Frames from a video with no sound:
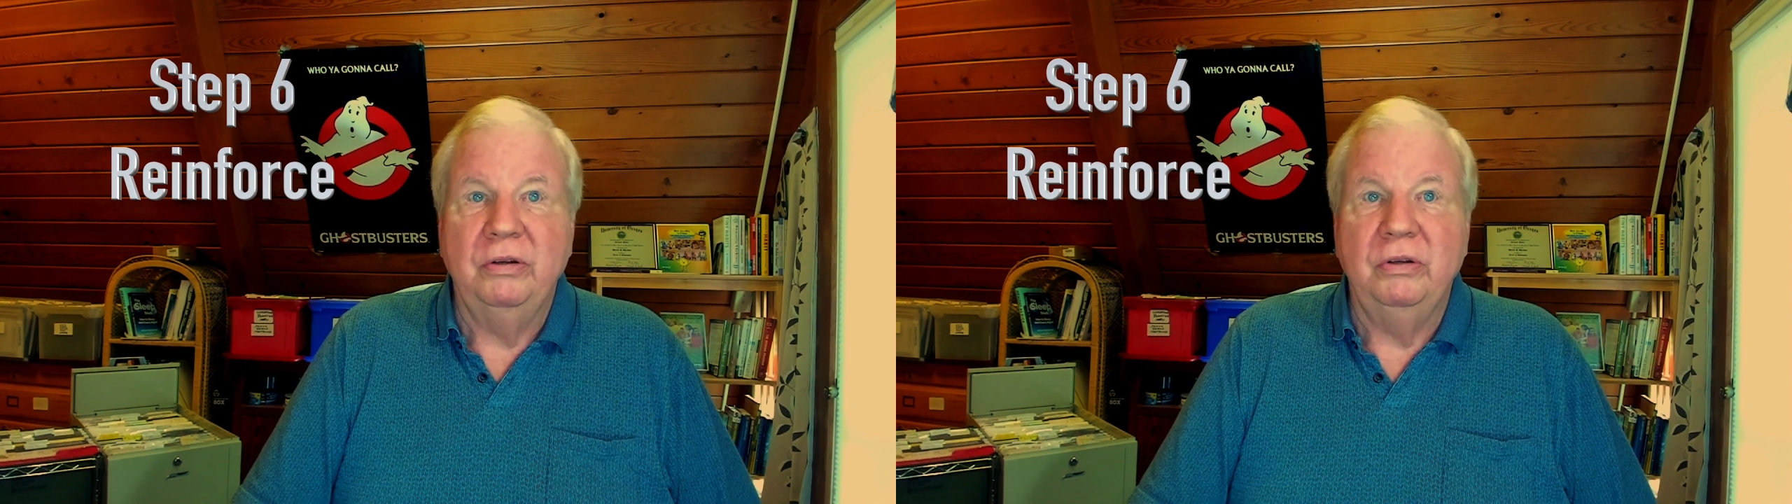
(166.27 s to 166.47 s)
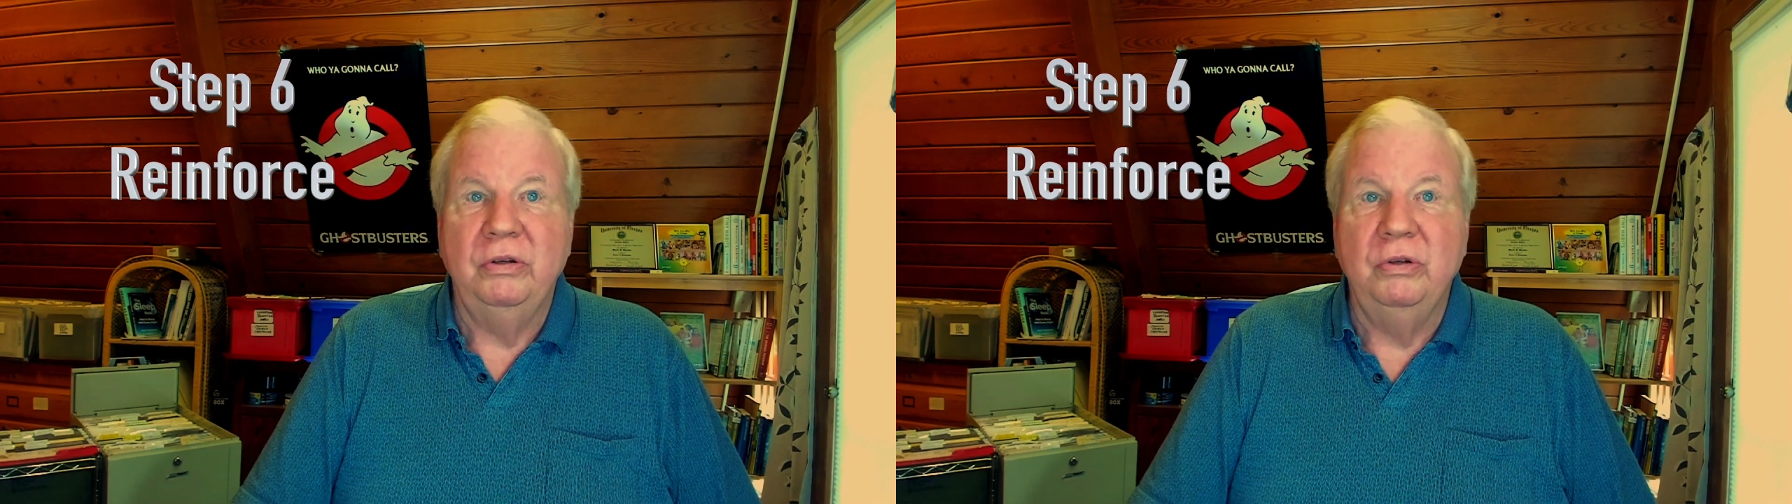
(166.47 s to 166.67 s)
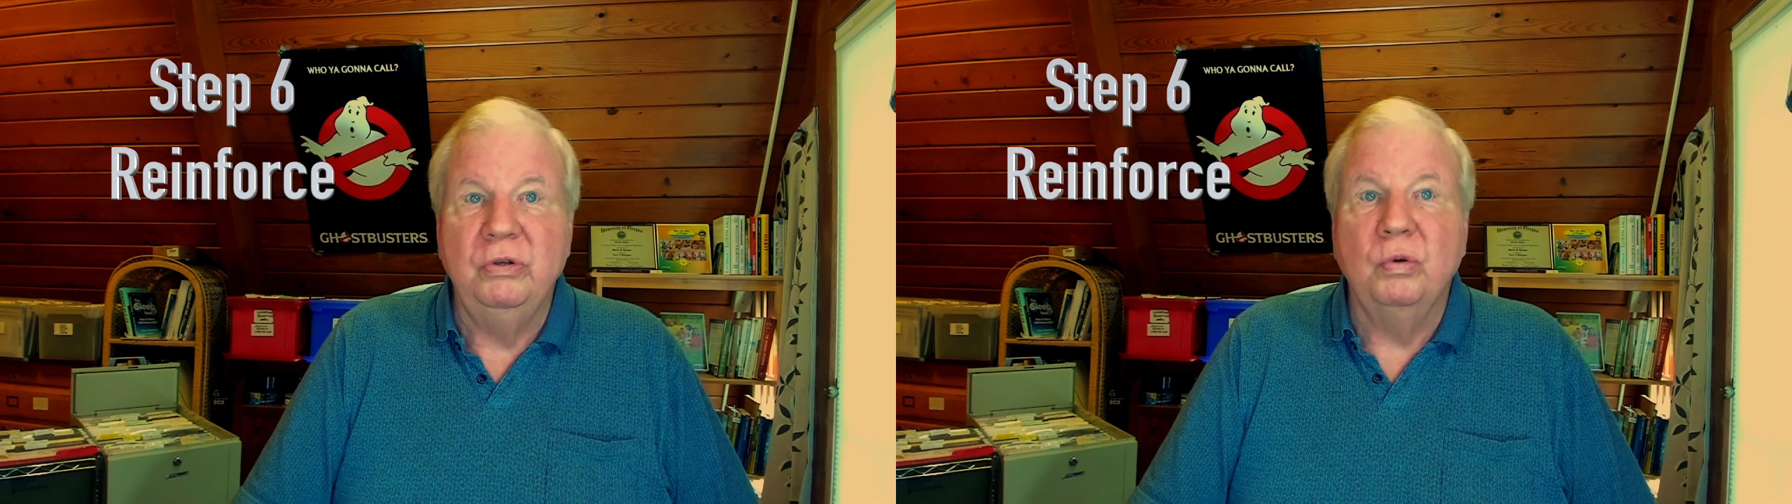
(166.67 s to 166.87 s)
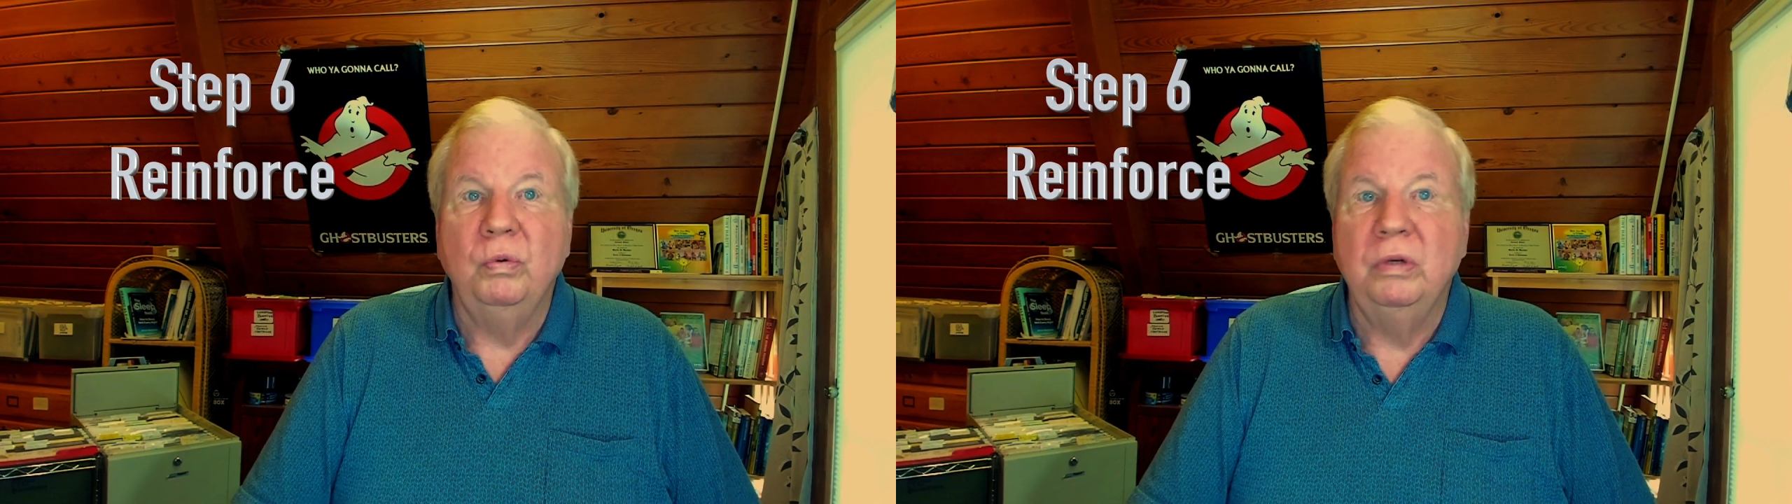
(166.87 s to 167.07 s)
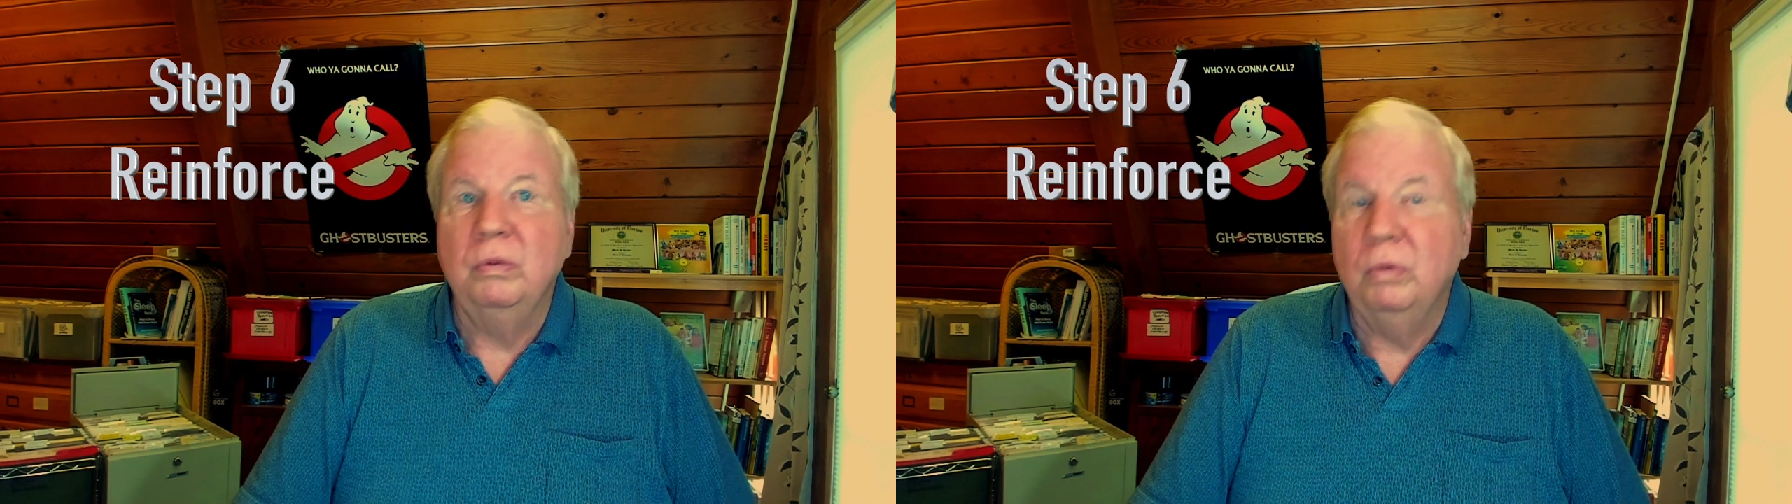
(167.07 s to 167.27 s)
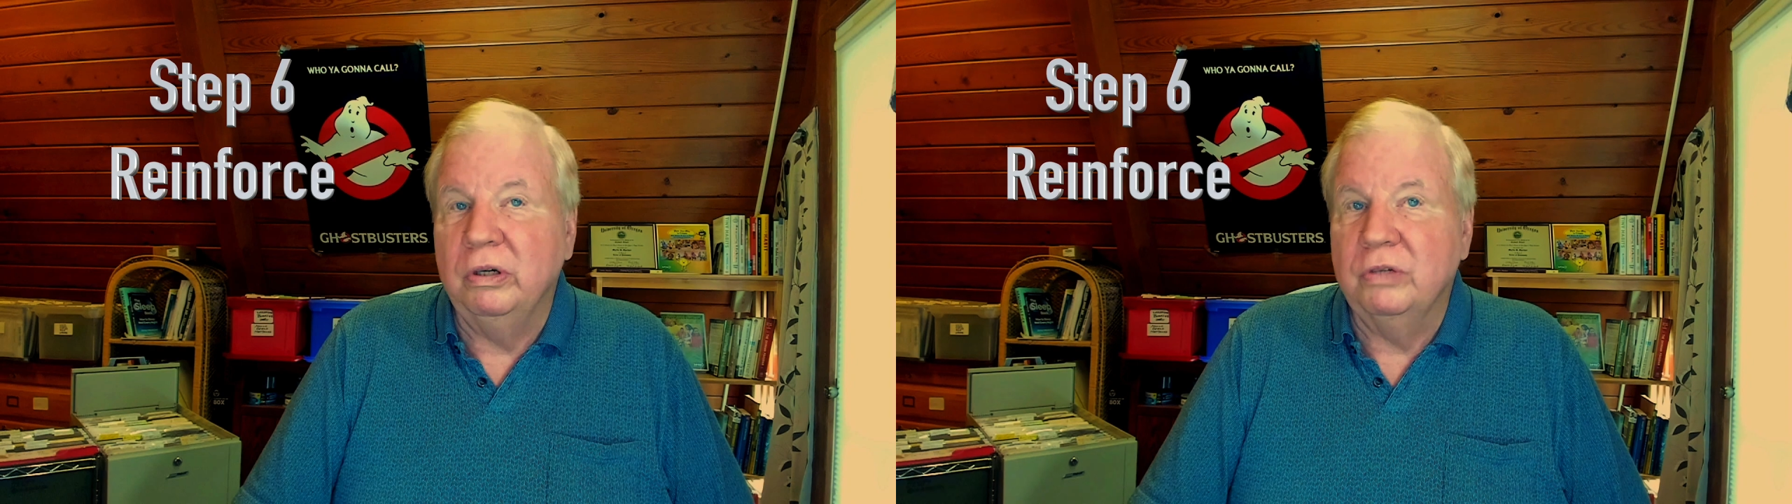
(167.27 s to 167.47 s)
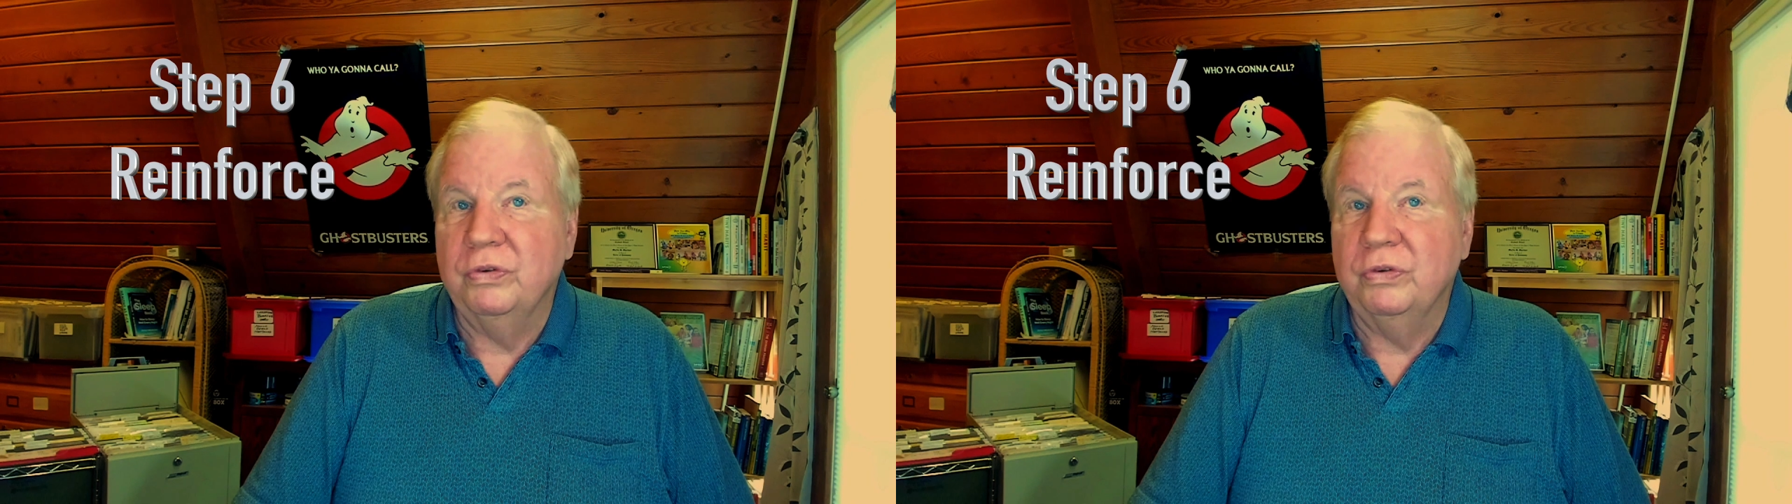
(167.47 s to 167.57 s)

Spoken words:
Use rewards